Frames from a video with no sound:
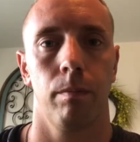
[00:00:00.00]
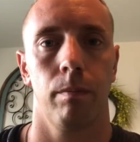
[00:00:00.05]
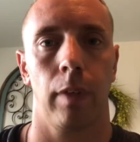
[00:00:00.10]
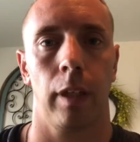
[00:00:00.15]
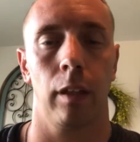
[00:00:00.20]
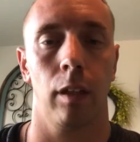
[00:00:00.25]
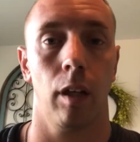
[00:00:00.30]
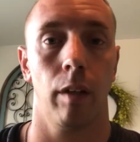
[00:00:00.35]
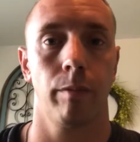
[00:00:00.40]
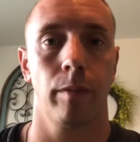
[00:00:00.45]

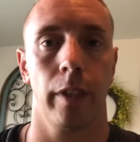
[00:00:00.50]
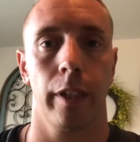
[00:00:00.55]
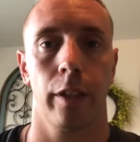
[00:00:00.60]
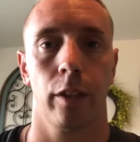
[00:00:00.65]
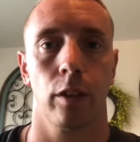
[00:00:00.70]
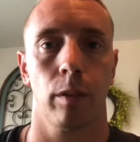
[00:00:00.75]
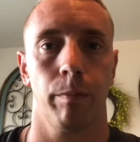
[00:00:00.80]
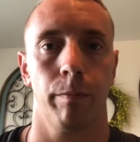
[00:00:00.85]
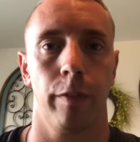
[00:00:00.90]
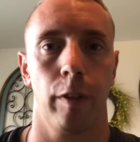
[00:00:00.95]
I'd love to
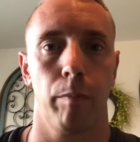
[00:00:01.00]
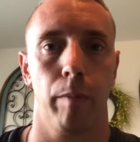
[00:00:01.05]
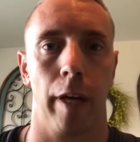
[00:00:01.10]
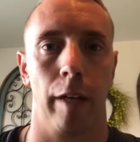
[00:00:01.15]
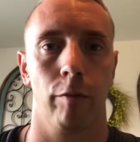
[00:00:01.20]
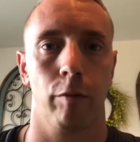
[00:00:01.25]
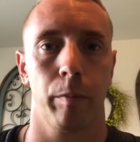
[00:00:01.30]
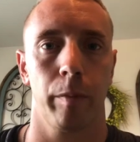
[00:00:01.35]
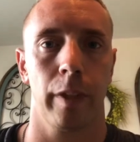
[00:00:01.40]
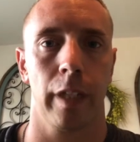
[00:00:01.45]
hear some
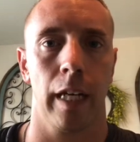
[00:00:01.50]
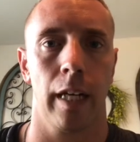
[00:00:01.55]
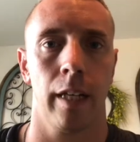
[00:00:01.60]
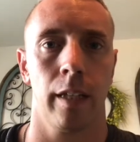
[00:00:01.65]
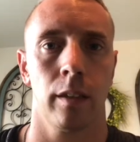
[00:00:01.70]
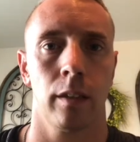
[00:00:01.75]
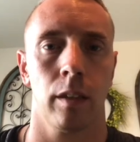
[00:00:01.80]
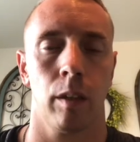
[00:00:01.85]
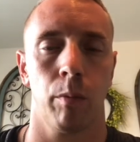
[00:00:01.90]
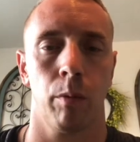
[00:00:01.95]
feedback from you
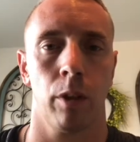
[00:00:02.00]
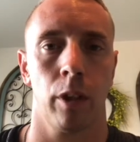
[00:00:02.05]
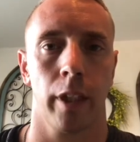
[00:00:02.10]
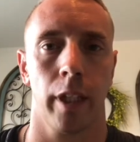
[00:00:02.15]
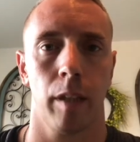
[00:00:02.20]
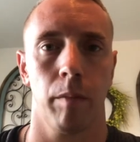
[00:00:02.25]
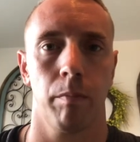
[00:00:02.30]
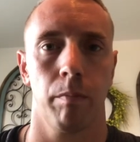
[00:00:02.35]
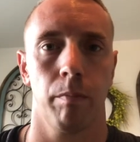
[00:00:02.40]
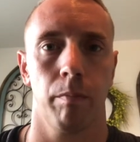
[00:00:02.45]
guys. I want to
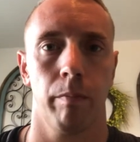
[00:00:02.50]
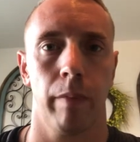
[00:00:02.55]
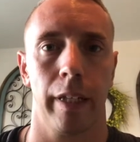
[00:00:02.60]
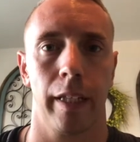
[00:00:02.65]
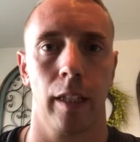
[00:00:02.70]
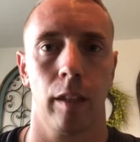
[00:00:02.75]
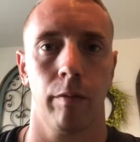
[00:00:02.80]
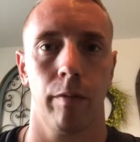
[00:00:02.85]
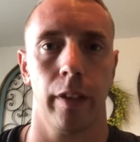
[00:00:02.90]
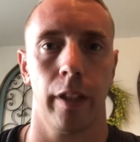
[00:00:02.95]
keep
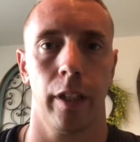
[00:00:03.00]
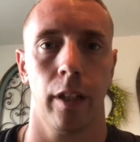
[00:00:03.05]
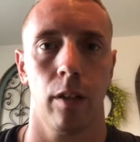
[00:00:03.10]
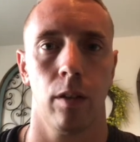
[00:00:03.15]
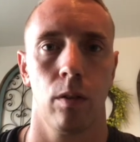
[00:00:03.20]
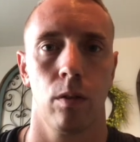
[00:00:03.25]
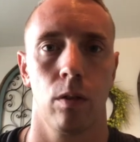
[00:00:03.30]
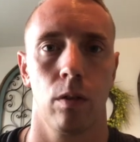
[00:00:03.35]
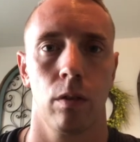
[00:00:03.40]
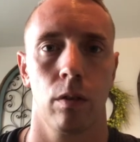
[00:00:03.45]
making
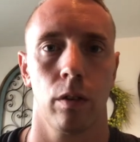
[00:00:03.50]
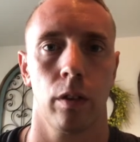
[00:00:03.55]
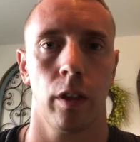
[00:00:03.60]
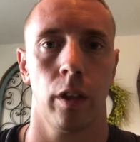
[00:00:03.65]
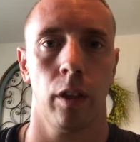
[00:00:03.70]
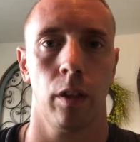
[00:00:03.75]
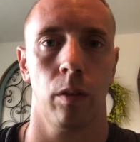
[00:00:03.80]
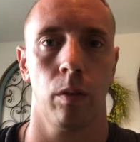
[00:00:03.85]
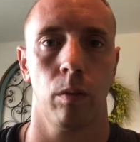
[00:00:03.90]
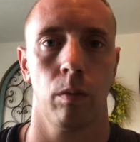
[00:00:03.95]
videos. You
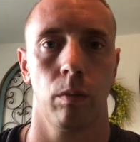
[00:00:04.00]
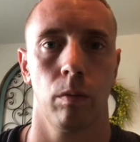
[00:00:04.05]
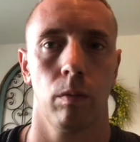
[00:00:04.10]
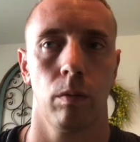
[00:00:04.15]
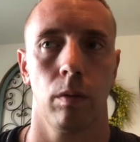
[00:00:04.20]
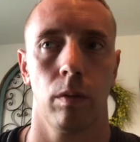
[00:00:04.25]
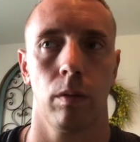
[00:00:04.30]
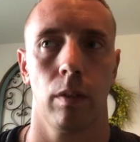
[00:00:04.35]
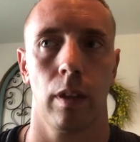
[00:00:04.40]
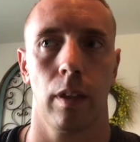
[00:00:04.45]
know,
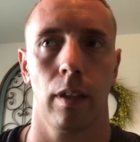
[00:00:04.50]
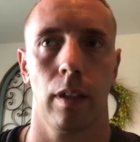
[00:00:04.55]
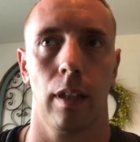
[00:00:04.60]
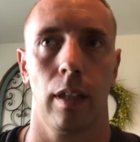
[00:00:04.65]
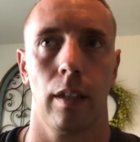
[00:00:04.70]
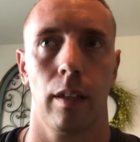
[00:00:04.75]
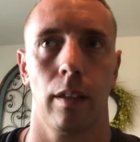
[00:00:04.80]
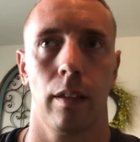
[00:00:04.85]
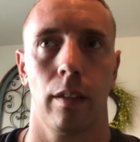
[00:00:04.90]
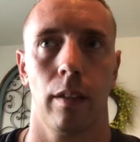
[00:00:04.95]

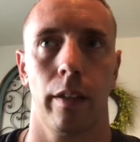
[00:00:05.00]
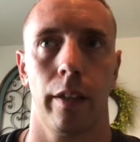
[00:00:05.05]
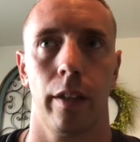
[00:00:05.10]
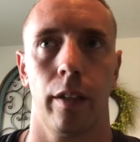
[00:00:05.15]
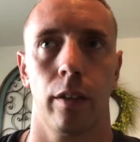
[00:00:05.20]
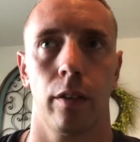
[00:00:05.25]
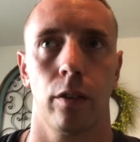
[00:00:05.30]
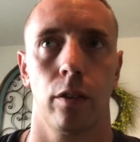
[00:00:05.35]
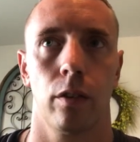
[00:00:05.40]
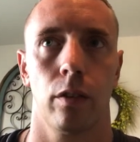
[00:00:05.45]

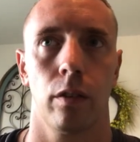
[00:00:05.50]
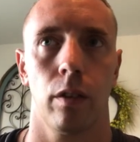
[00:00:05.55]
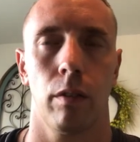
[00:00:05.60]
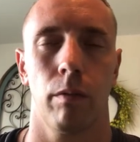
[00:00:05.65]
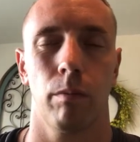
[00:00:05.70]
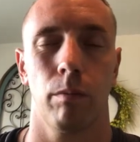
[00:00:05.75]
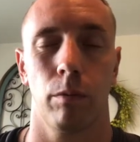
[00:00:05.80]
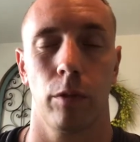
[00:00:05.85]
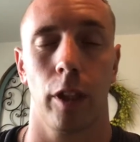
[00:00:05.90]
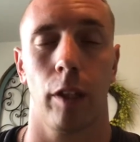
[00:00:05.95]
there's
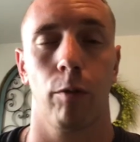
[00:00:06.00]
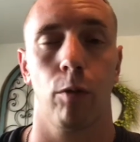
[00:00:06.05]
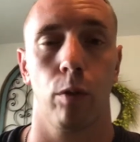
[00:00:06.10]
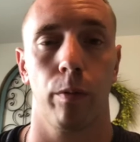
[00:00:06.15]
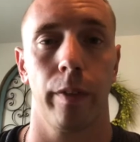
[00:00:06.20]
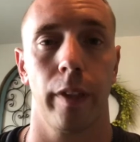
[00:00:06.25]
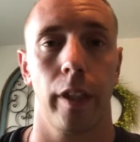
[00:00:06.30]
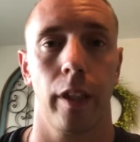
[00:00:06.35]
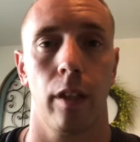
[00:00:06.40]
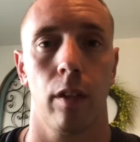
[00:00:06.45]
several
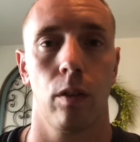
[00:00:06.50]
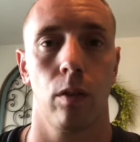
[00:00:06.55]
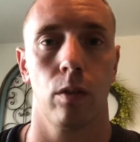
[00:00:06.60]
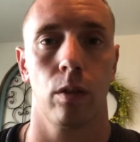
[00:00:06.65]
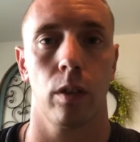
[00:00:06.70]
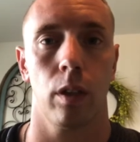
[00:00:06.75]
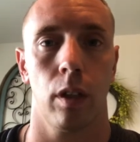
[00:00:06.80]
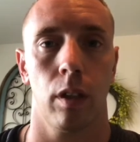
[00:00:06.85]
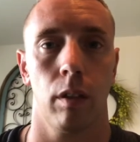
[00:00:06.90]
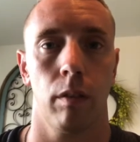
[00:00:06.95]

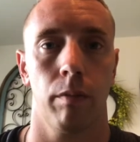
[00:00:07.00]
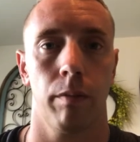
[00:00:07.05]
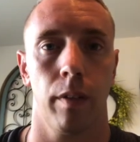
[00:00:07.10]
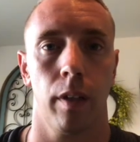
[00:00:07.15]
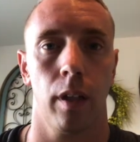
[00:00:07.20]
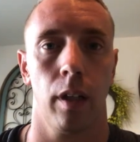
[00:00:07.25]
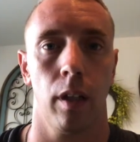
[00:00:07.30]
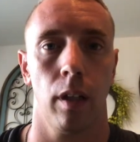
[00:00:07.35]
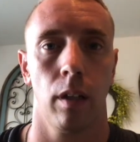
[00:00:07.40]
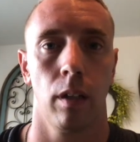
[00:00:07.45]
videos
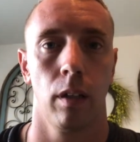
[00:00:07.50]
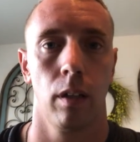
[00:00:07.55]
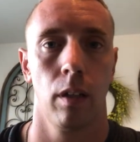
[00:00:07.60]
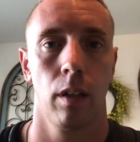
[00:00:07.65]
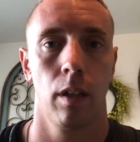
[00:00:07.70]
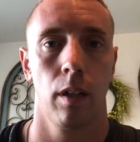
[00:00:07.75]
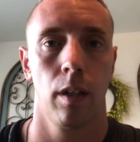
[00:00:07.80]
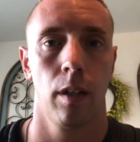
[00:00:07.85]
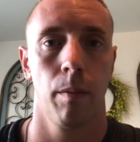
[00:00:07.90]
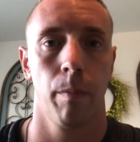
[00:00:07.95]
of
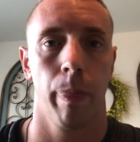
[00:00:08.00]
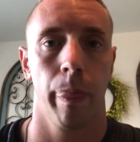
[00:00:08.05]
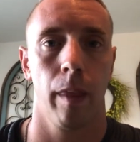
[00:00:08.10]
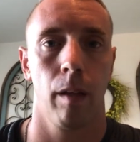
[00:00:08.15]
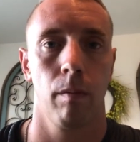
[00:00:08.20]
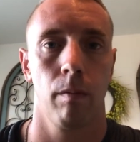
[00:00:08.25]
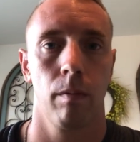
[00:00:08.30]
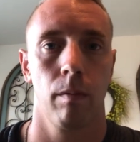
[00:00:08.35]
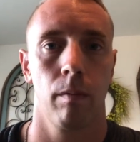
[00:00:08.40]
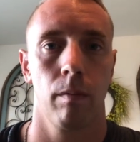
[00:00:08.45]

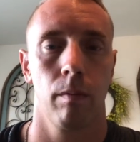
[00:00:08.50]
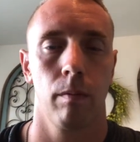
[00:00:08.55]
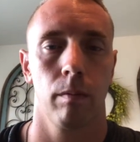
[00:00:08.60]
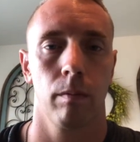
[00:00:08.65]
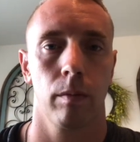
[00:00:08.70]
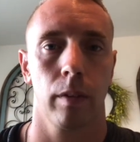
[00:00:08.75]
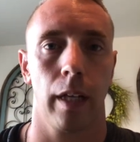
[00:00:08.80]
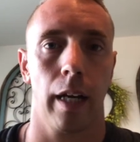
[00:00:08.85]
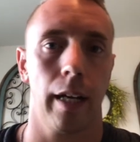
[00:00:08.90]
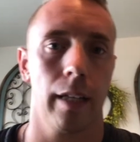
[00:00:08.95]

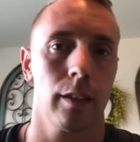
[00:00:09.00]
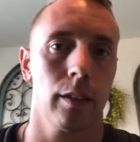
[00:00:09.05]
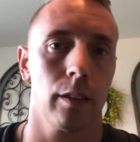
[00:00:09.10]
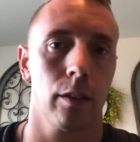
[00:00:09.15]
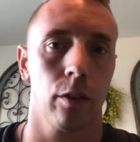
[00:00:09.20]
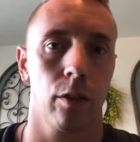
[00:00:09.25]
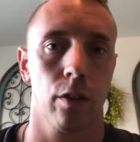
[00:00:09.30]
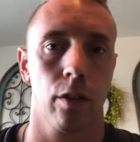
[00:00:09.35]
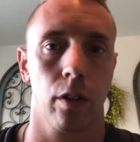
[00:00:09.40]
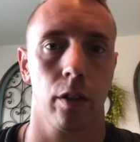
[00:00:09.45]
guys in
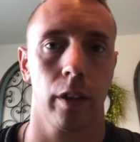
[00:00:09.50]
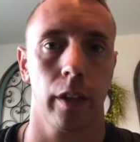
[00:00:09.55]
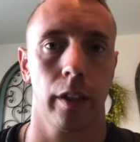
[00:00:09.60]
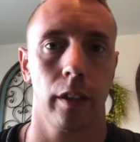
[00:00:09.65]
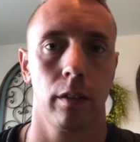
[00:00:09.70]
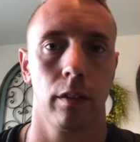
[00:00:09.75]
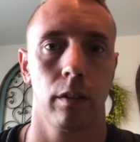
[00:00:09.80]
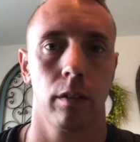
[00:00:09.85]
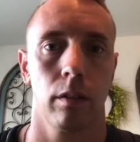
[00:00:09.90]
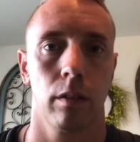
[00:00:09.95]
their
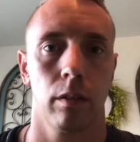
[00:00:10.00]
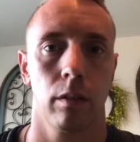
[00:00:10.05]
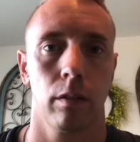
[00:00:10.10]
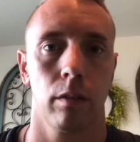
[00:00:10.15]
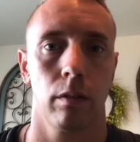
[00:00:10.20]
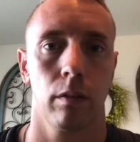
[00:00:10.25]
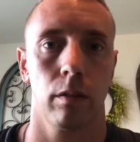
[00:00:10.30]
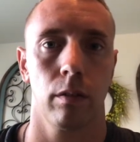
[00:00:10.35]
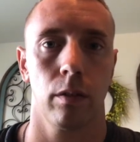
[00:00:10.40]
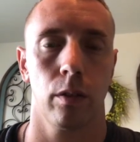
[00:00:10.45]
30s
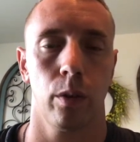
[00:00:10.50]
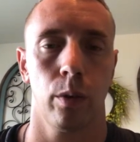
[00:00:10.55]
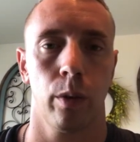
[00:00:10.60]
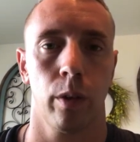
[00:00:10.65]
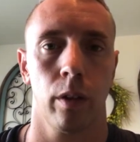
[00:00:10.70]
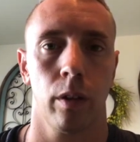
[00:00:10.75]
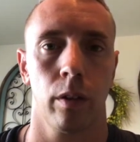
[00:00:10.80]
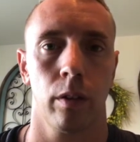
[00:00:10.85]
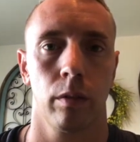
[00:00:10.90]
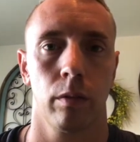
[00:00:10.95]
who
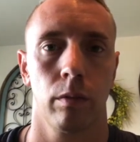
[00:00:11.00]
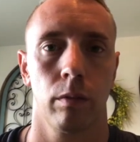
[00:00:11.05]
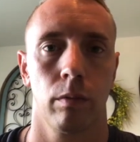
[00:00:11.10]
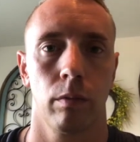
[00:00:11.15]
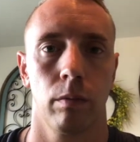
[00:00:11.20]
are